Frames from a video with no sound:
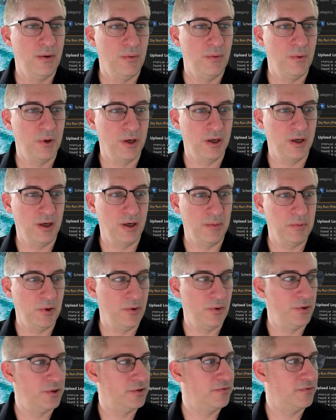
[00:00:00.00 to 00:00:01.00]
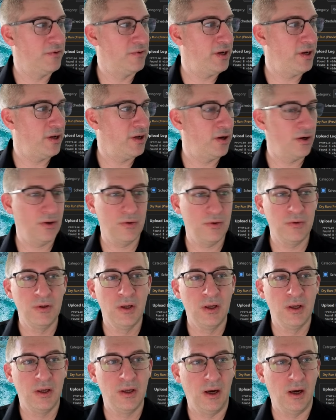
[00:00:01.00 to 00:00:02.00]
We're gonna upload this video,
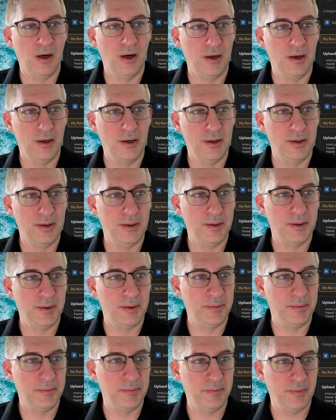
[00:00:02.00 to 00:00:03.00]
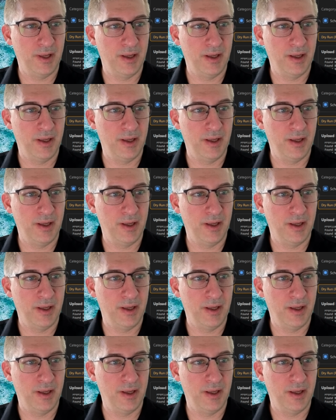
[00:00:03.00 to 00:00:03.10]
and